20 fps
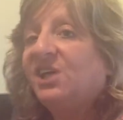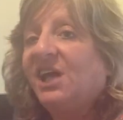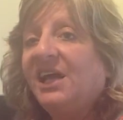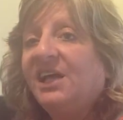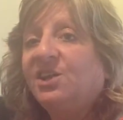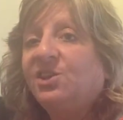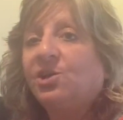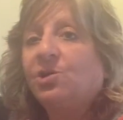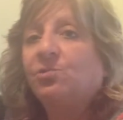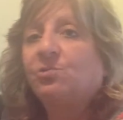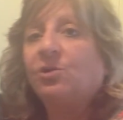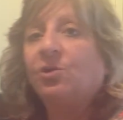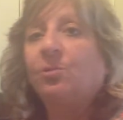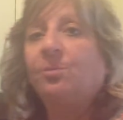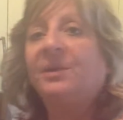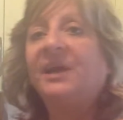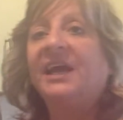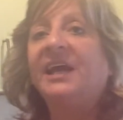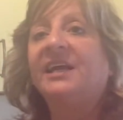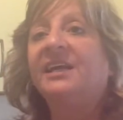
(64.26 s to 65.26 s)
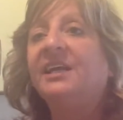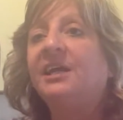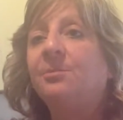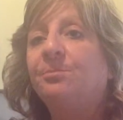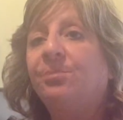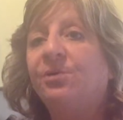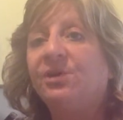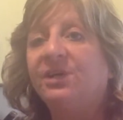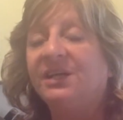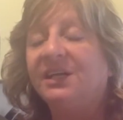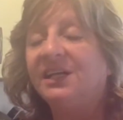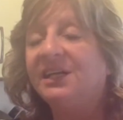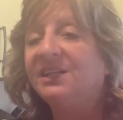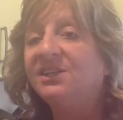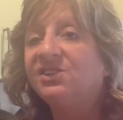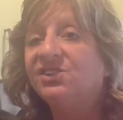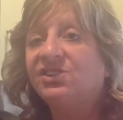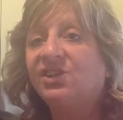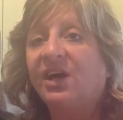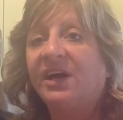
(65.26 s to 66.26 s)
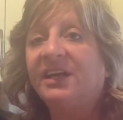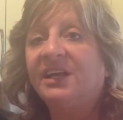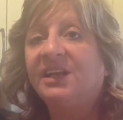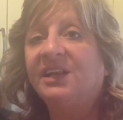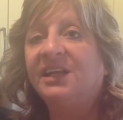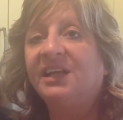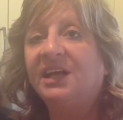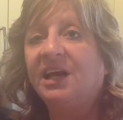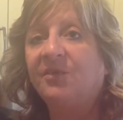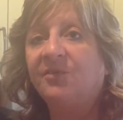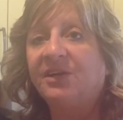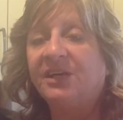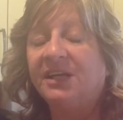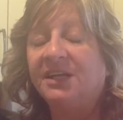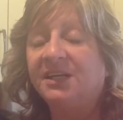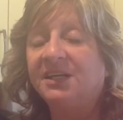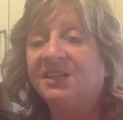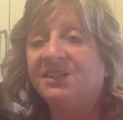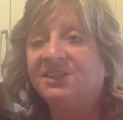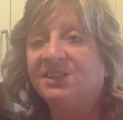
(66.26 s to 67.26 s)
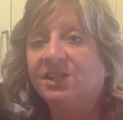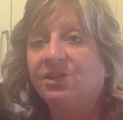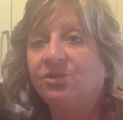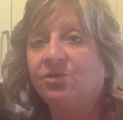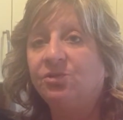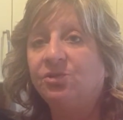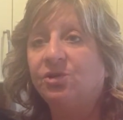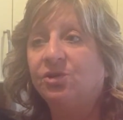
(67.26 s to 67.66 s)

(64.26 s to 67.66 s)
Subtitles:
take the grill pan and put it inside of the oven and continue